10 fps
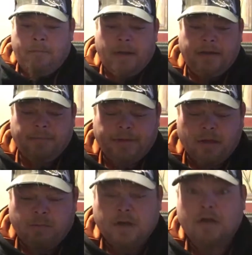But here we
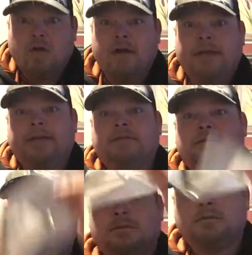go. We're going to go ahead and
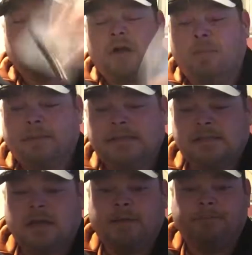open
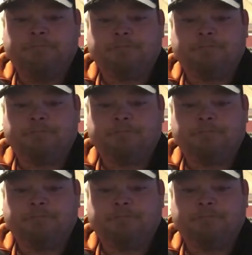this up.